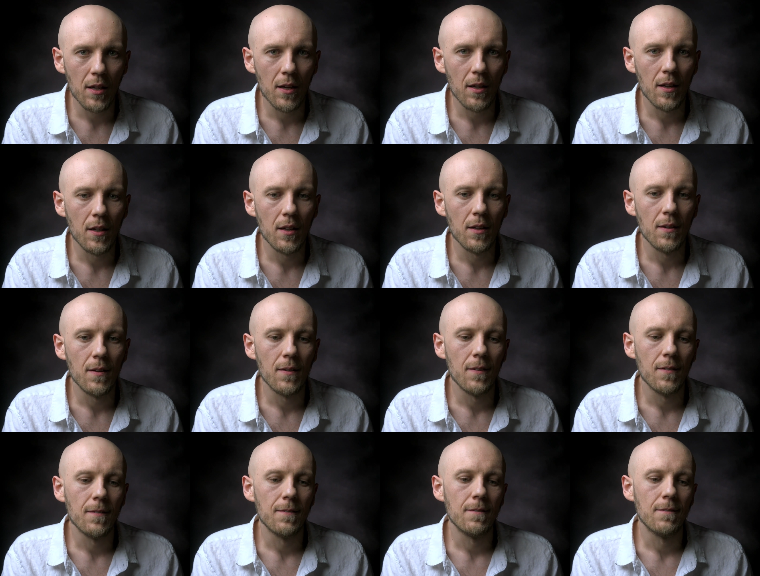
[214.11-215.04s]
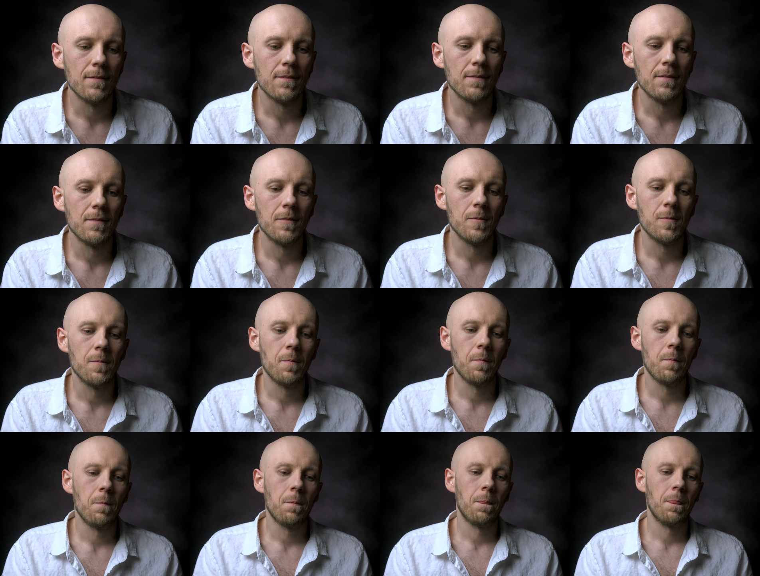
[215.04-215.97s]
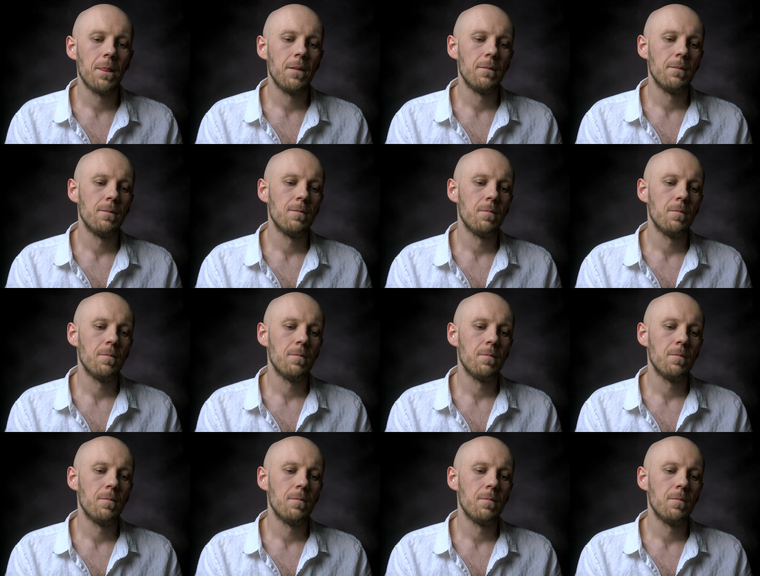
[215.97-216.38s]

(silence)